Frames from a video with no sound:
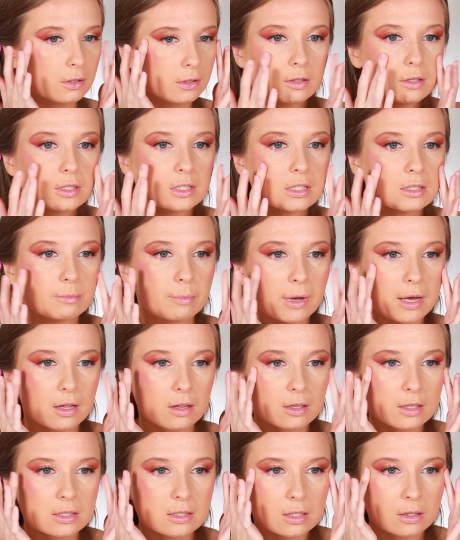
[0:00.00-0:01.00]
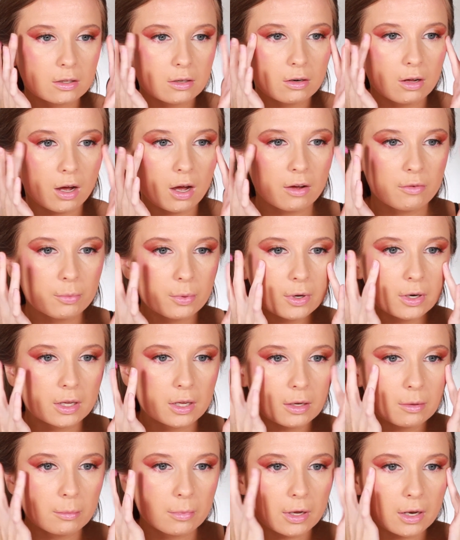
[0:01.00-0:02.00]
The smell is a little
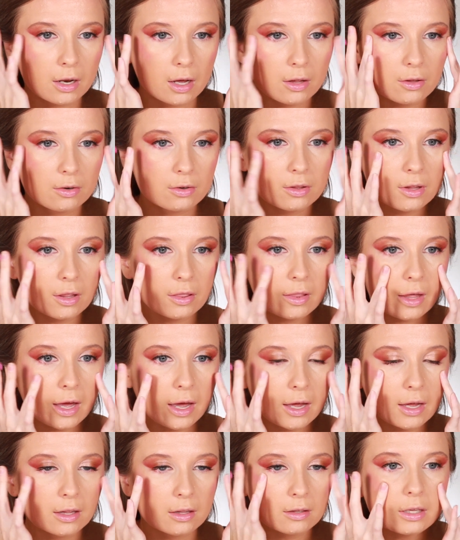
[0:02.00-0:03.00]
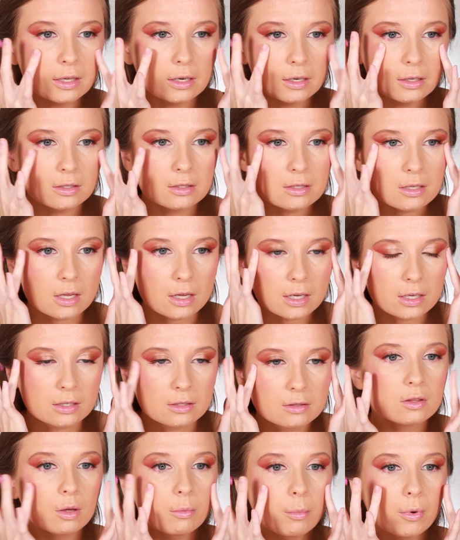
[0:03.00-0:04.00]
off-putting, but other than that, it is like
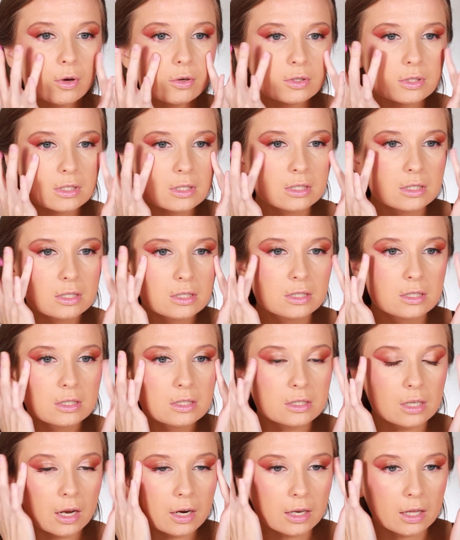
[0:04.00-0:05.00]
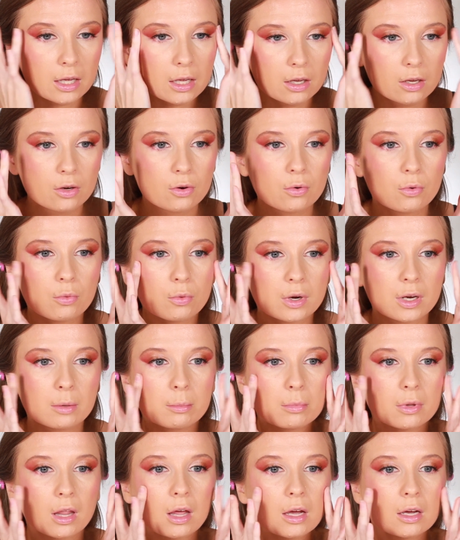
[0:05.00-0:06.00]
the most stunning cream
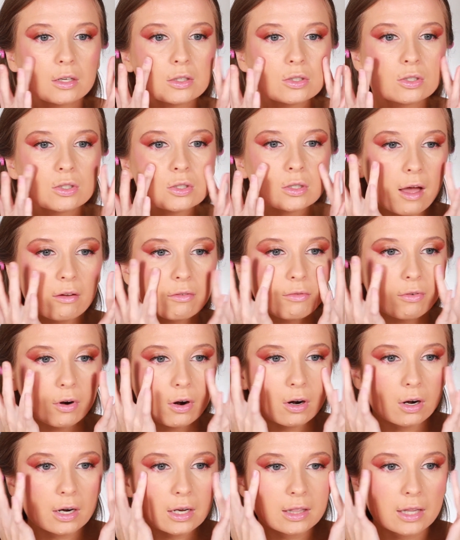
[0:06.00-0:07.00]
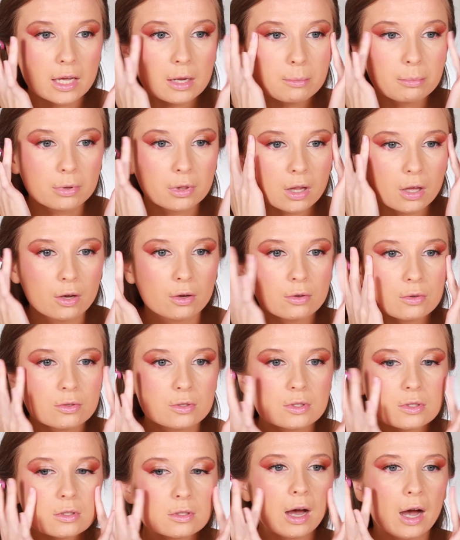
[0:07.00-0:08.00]
blush ever. It like
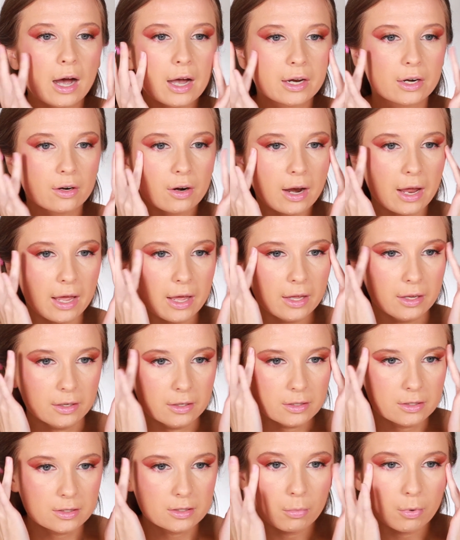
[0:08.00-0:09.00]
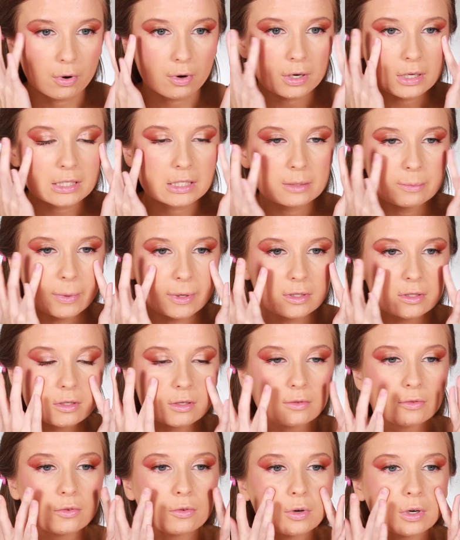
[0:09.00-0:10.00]
blows higher end, more
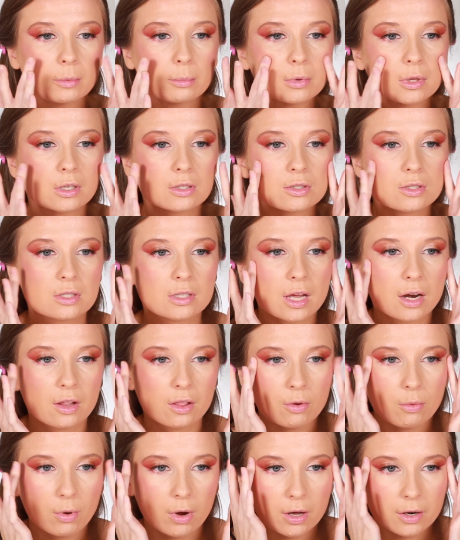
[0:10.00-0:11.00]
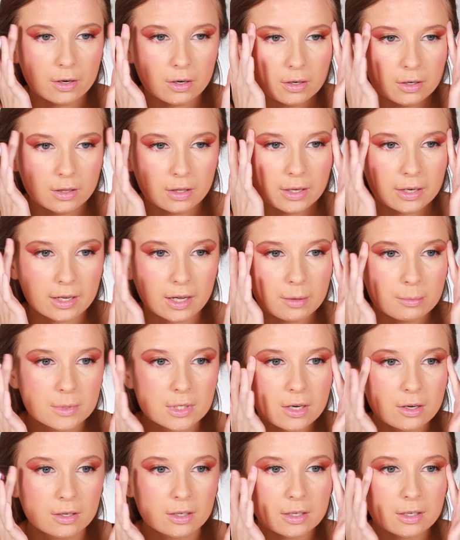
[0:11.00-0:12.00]
expensive cream blushes out of the water. Like, I'm
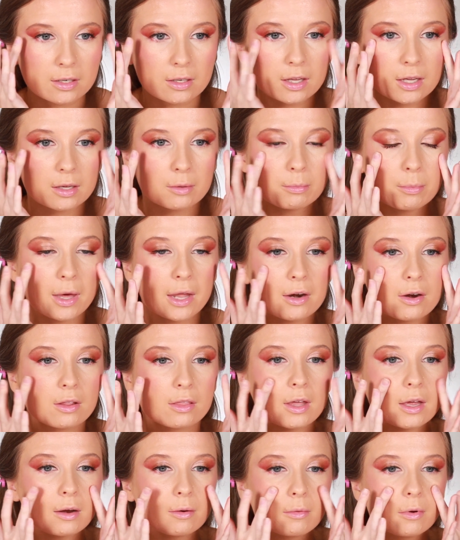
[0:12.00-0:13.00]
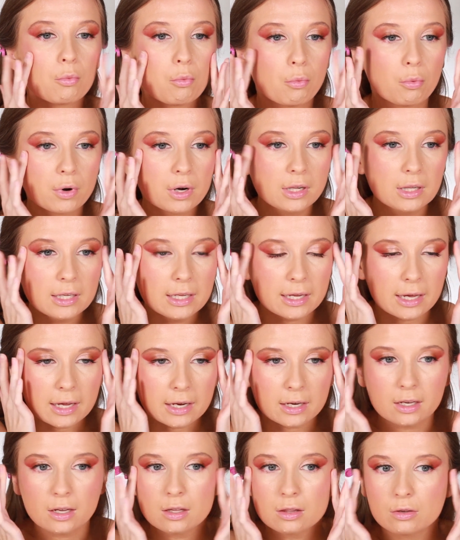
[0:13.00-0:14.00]
talking like better than really
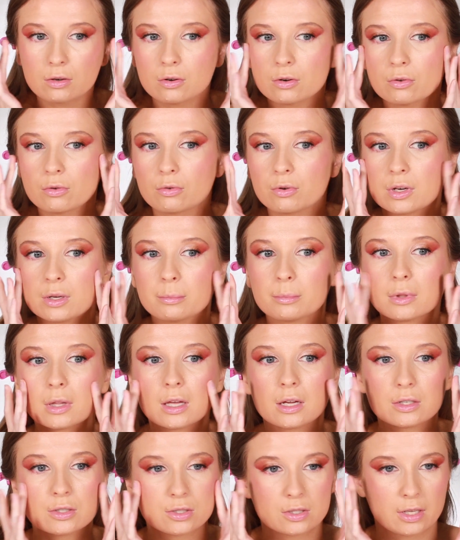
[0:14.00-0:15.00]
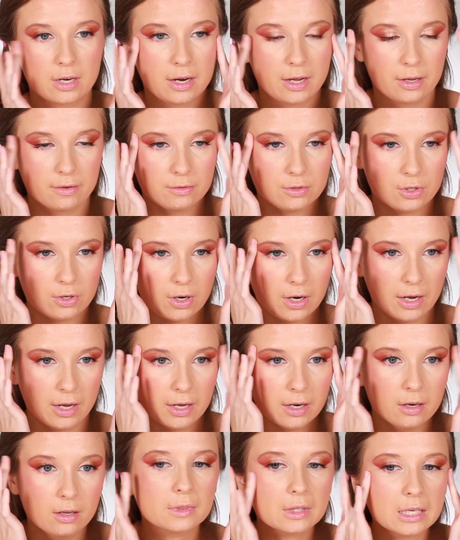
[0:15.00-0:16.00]
any other cream blush that I have
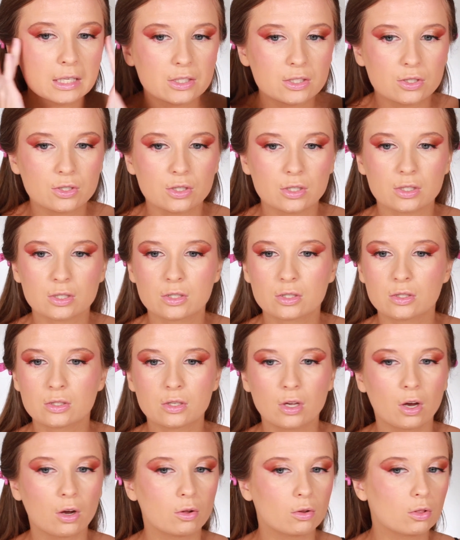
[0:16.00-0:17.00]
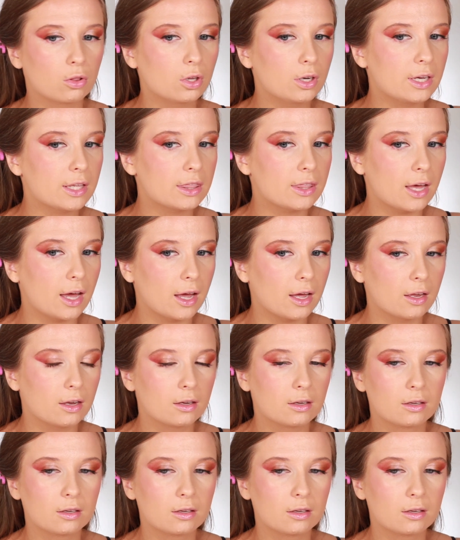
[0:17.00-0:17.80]
tried. It's just so, look at that.